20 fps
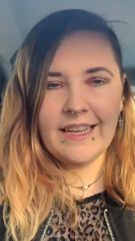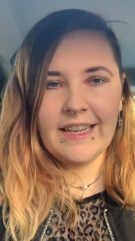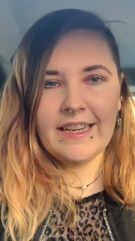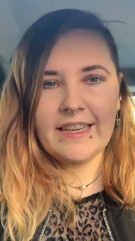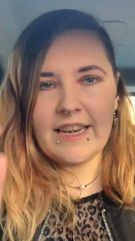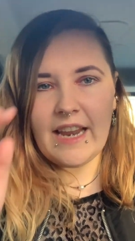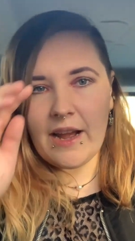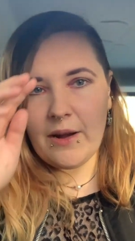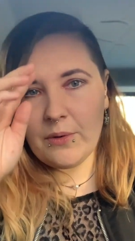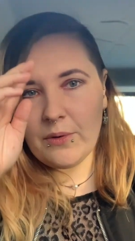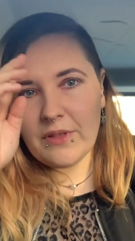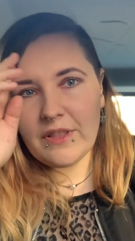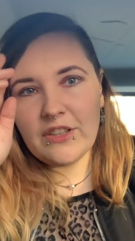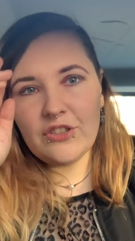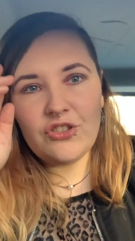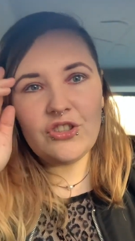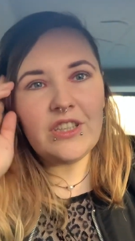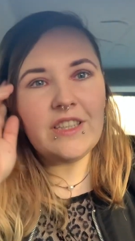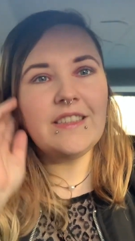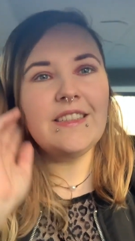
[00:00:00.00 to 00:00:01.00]
Now the
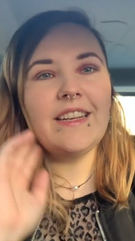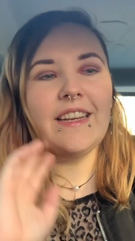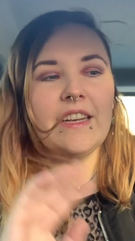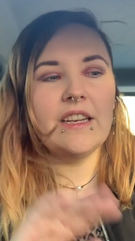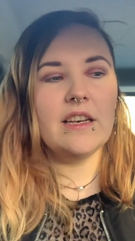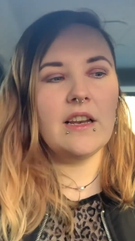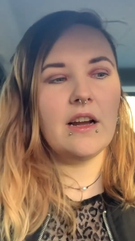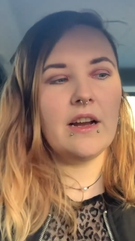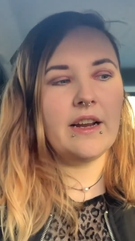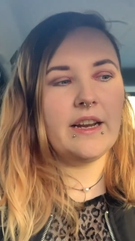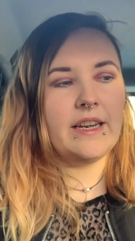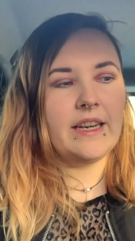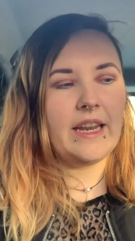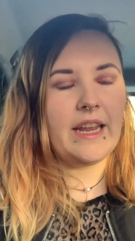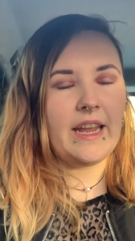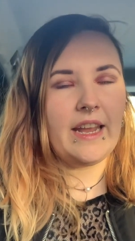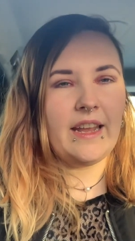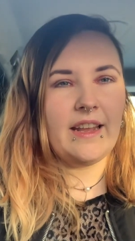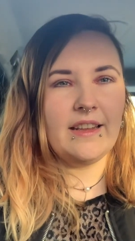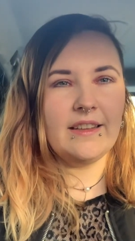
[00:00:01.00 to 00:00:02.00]
GT-Line
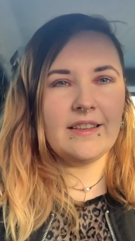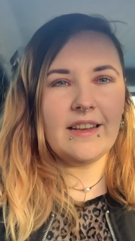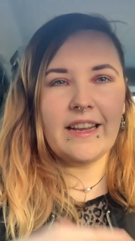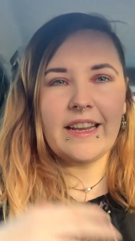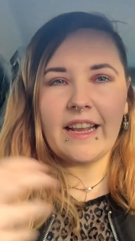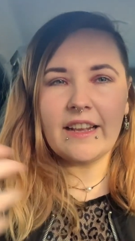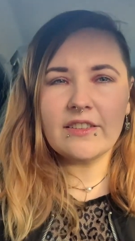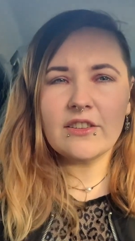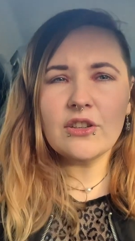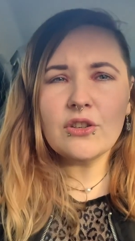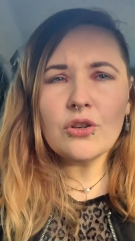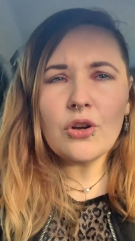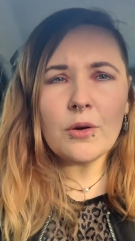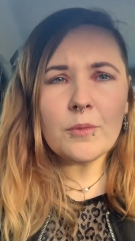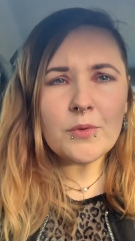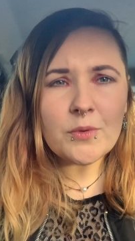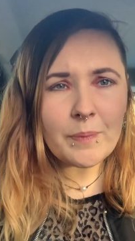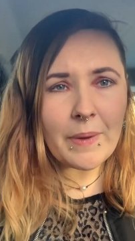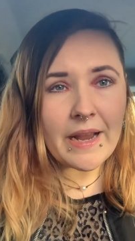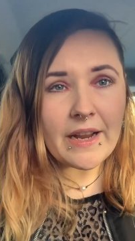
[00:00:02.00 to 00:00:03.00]
is, I guess, the
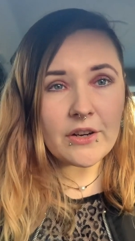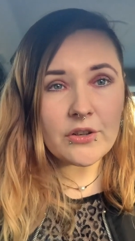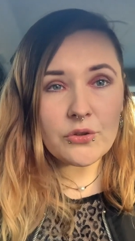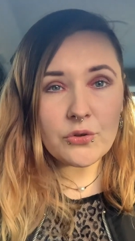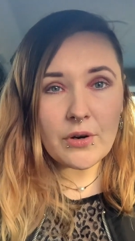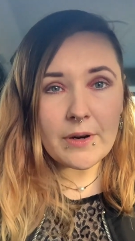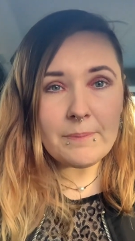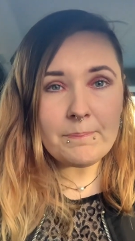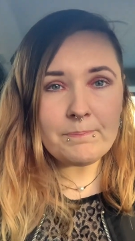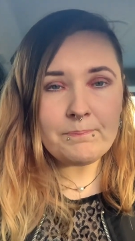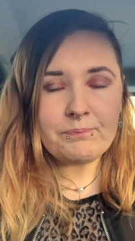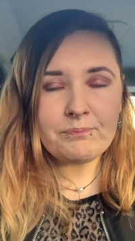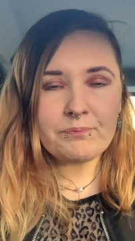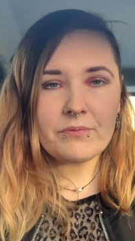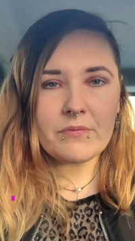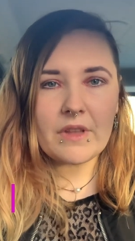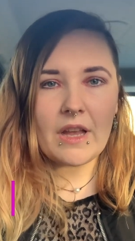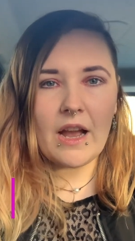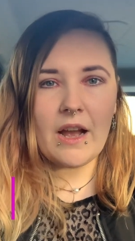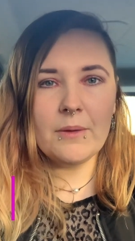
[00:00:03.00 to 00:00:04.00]
top spec trim.
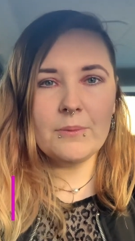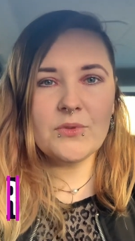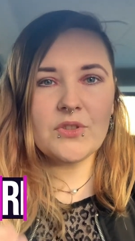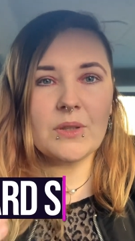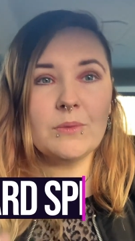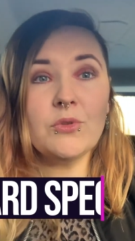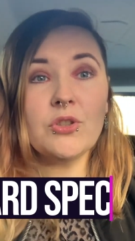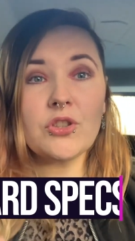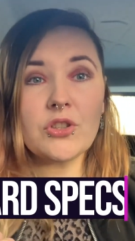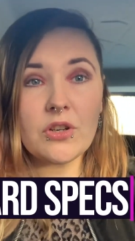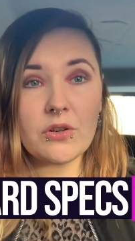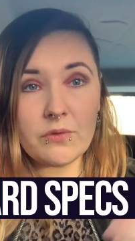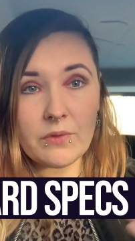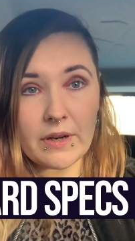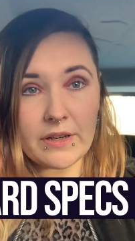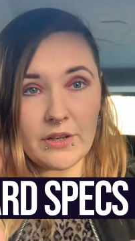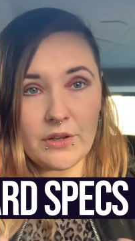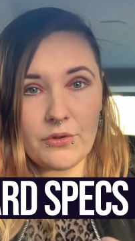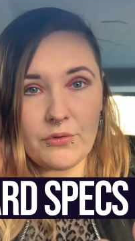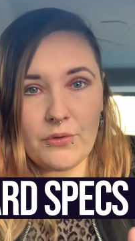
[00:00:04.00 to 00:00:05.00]
So I'm just going to
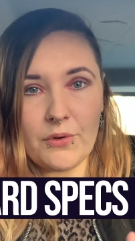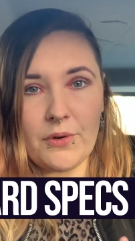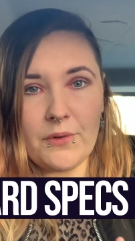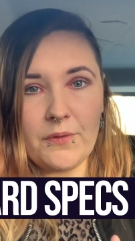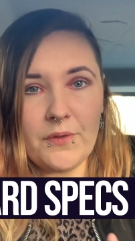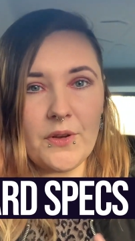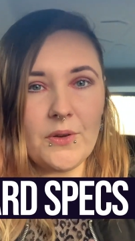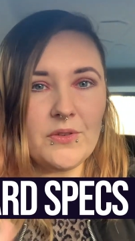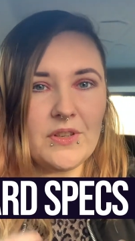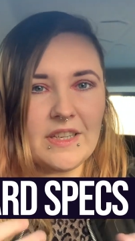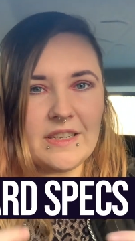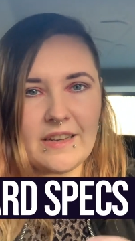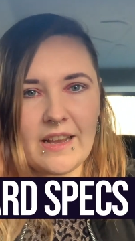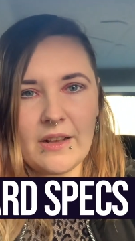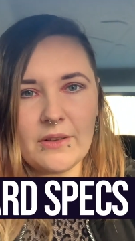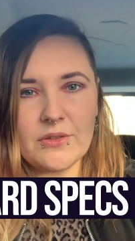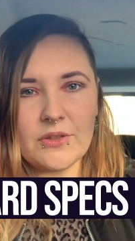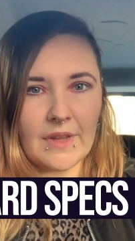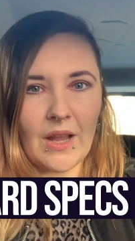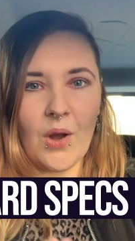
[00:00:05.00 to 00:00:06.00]
run you through a few
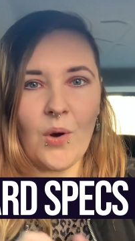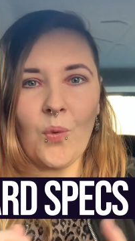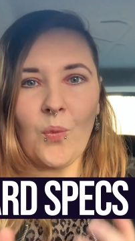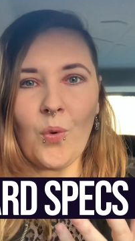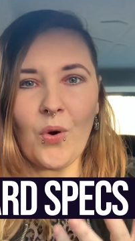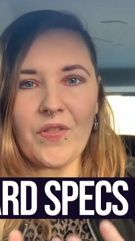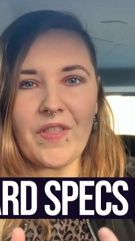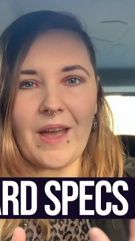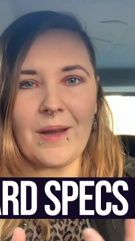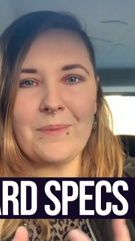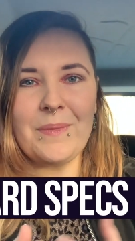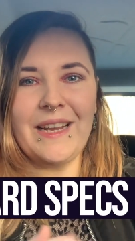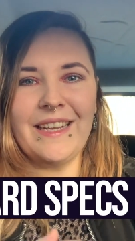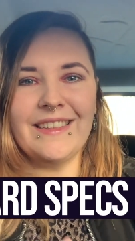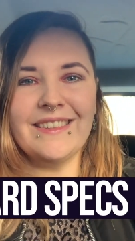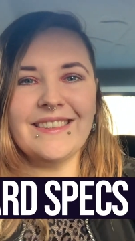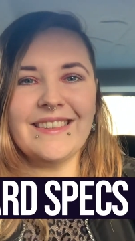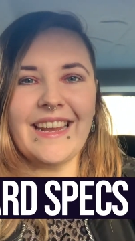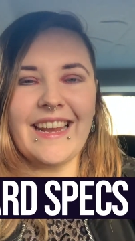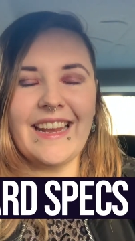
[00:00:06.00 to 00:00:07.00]
details of what that
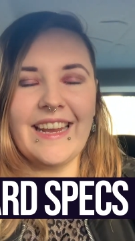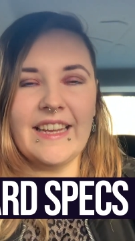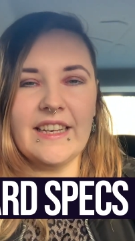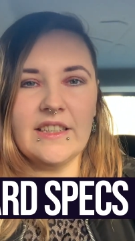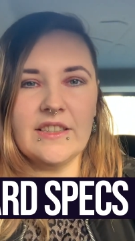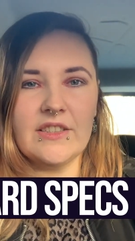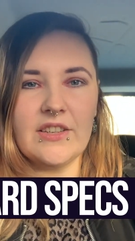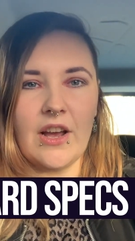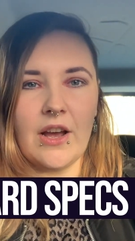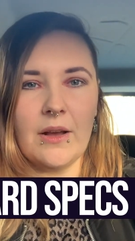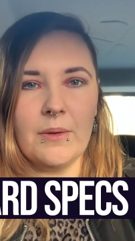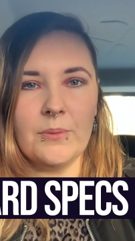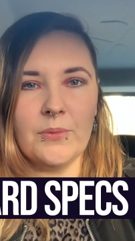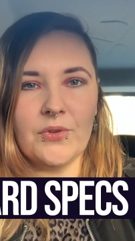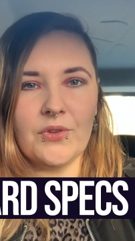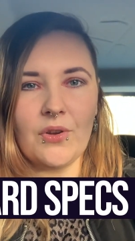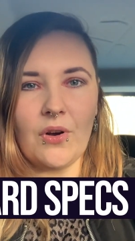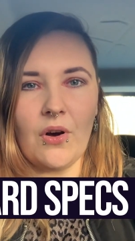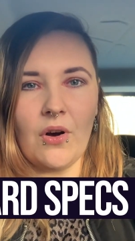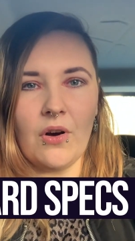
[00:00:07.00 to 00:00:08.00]
means in
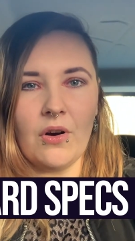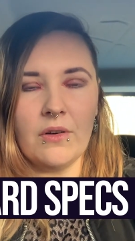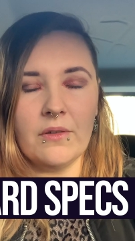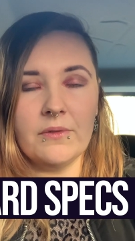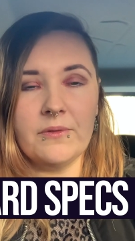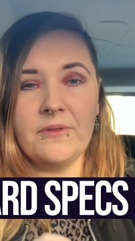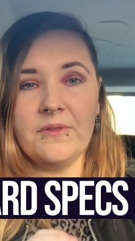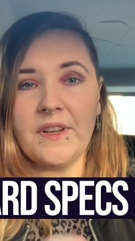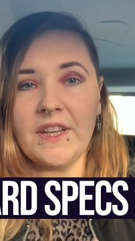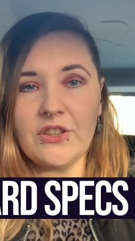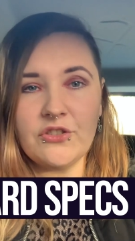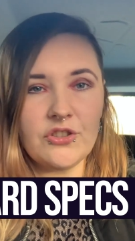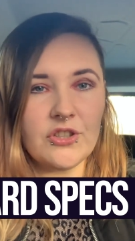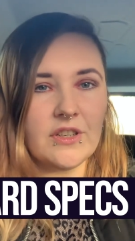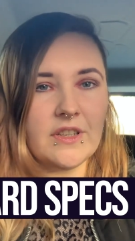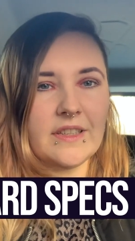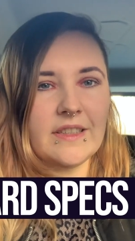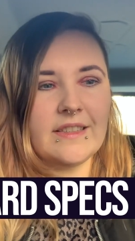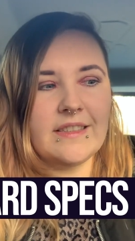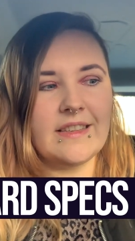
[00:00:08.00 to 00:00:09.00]
terms of
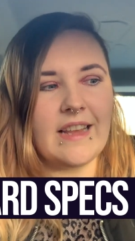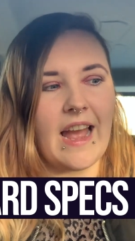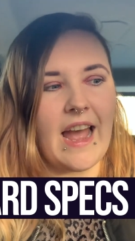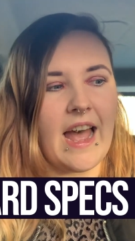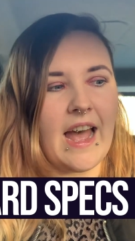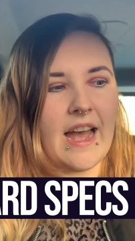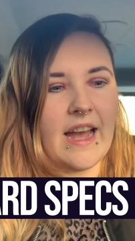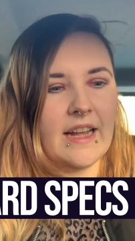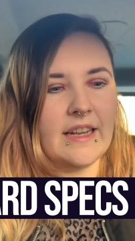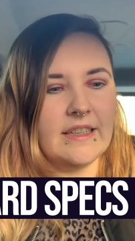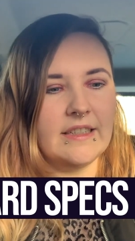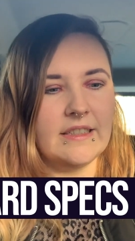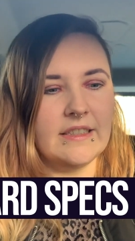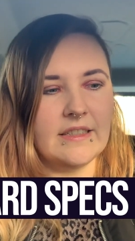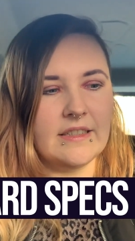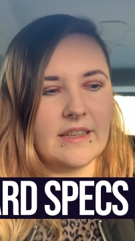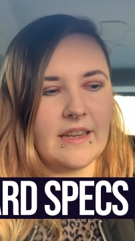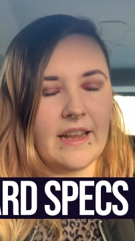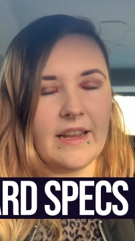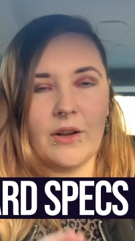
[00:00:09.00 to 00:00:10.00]
features
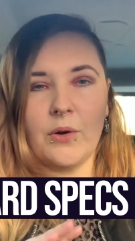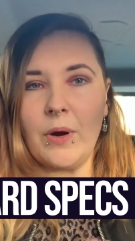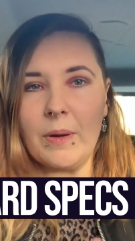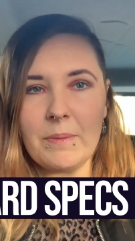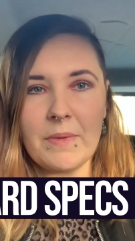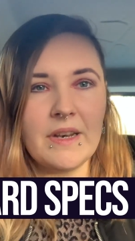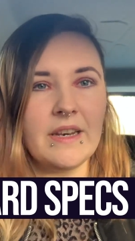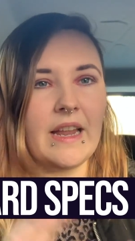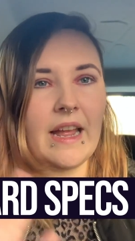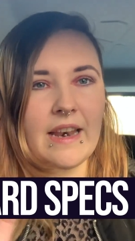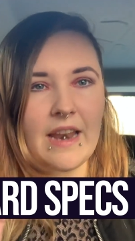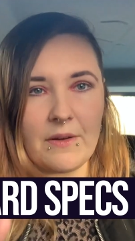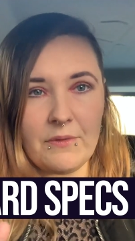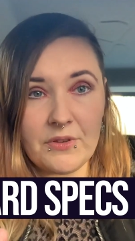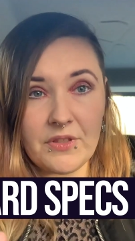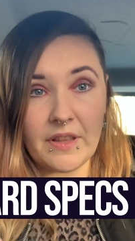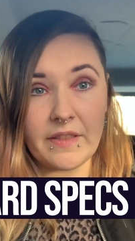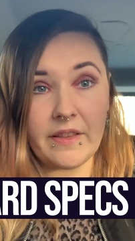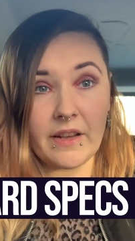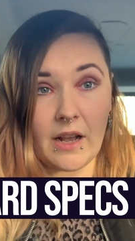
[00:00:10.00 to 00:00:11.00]
and equipment and
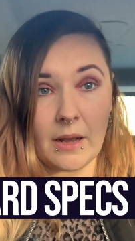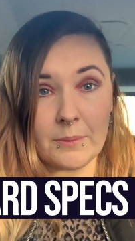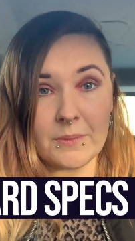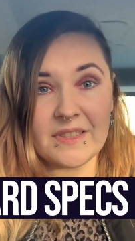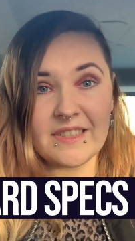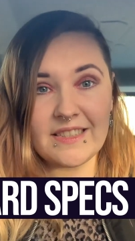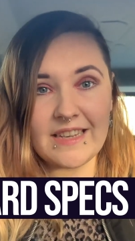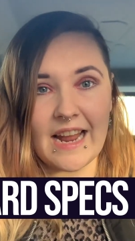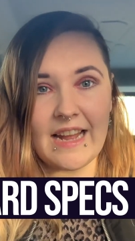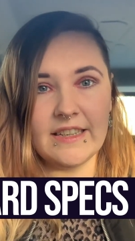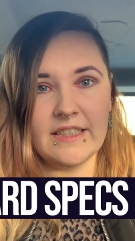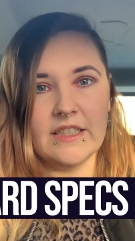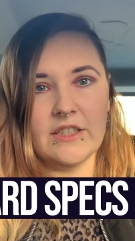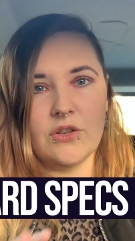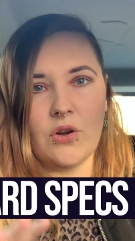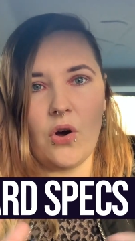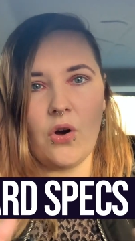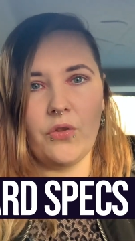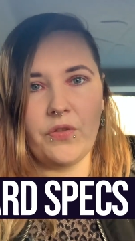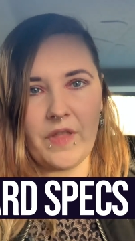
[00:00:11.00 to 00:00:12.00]
everything that comes standard
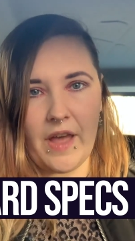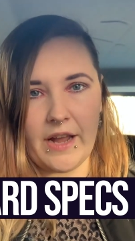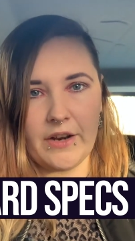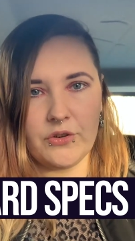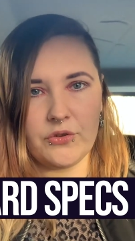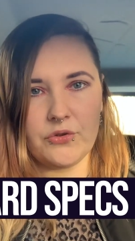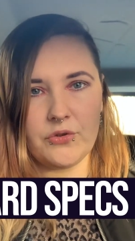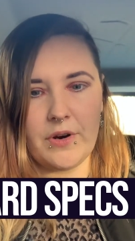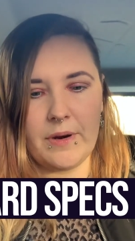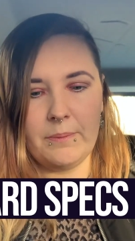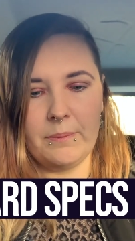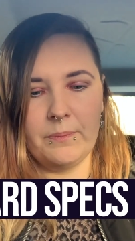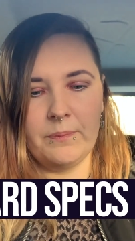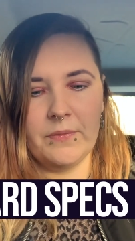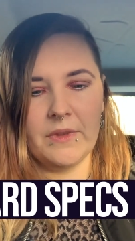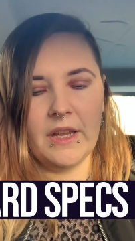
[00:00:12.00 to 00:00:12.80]
on that trim.